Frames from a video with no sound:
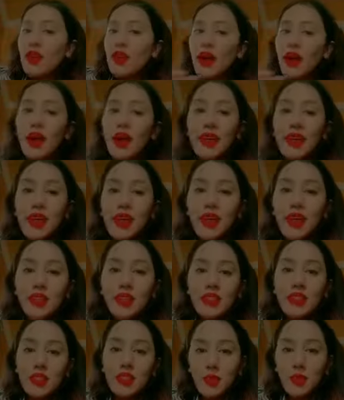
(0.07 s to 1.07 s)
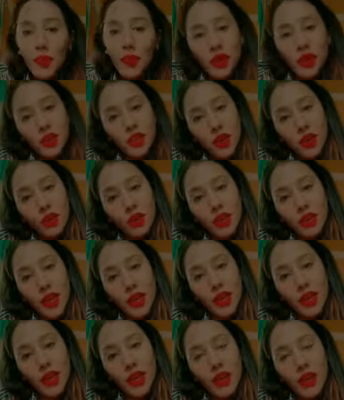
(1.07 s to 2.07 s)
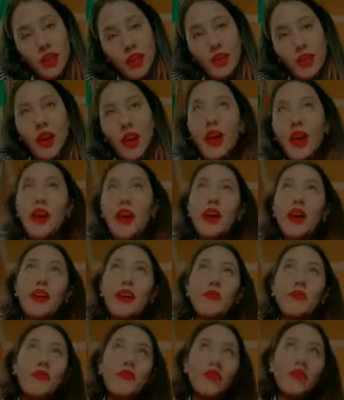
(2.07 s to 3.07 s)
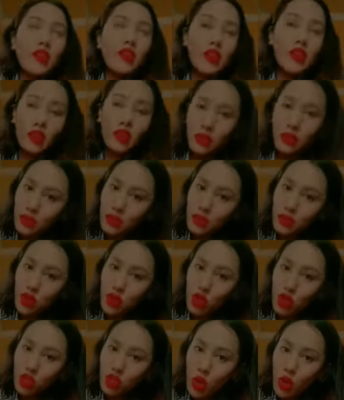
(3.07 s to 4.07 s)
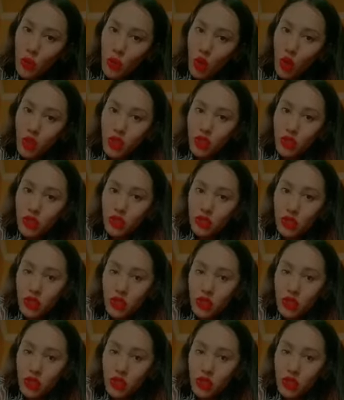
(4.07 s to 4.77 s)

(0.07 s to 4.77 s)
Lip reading: Hi guys, this is Payal Raut and I am feeling a shopaholic today,